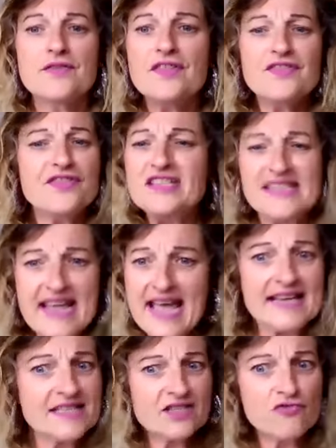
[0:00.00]
the, the day
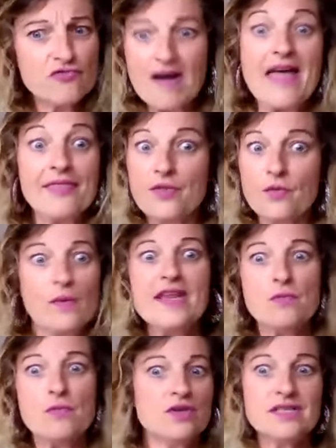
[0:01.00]
hasn't ran the way
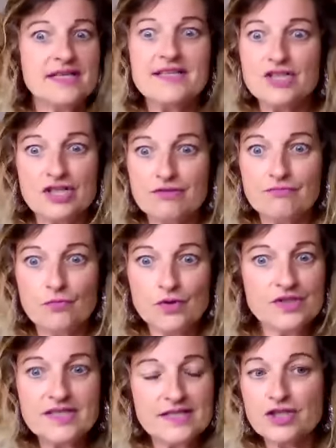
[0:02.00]
you wanted it to
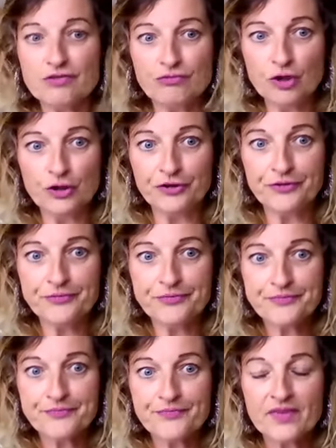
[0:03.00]
wanted it to run
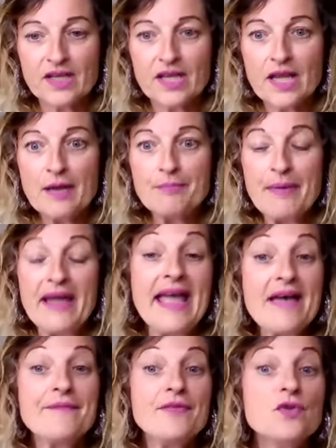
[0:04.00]
mm-hmm. by
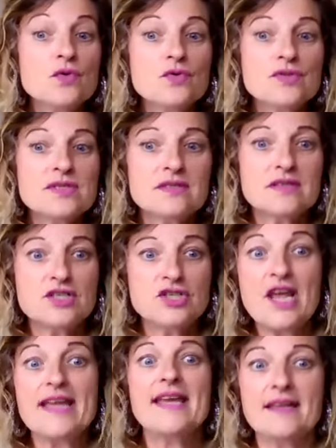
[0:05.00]
having those
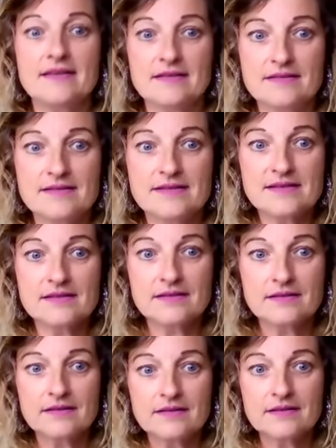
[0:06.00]
check-ins
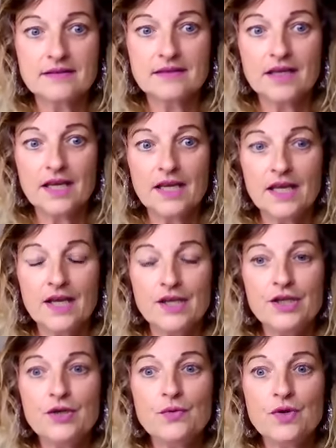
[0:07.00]

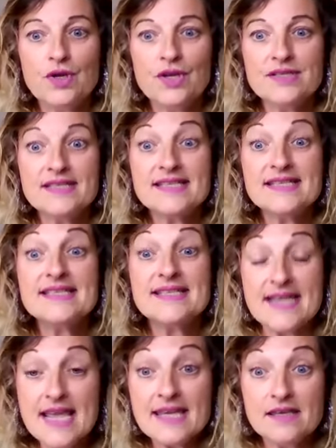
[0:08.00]
you can
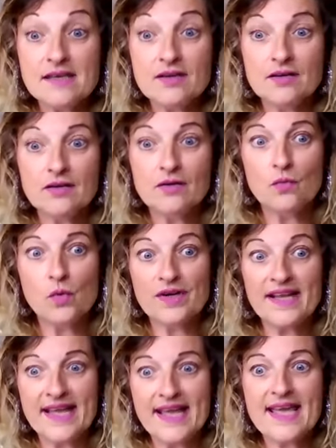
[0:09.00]
see what
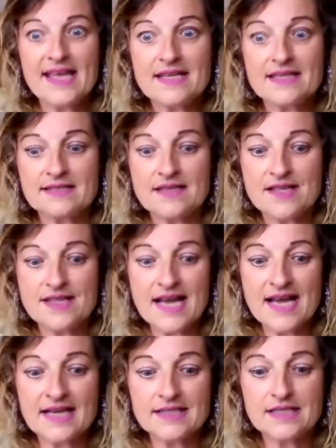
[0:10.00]
it is
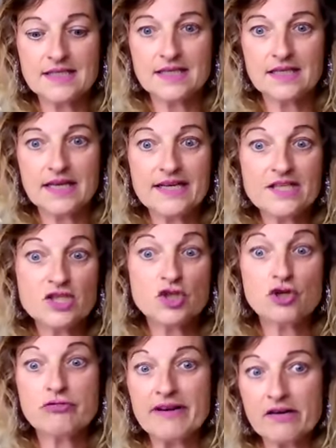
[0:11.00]
that is
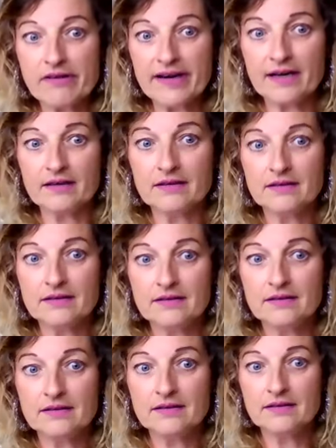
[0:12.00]
triggering
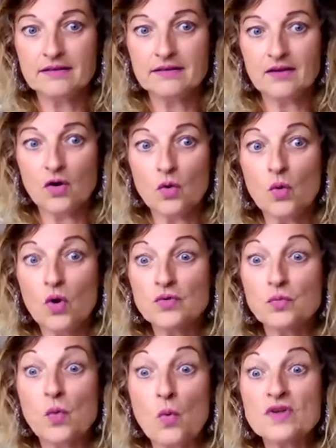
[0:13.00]
or
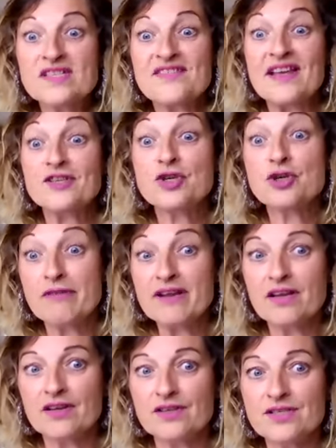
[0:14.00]
what, what was it that
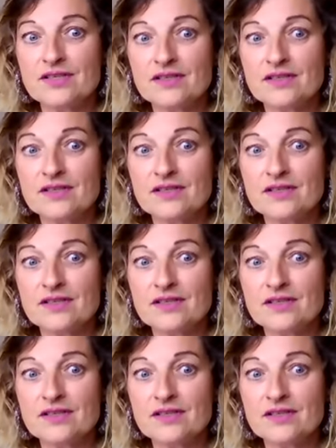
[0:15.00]
triggered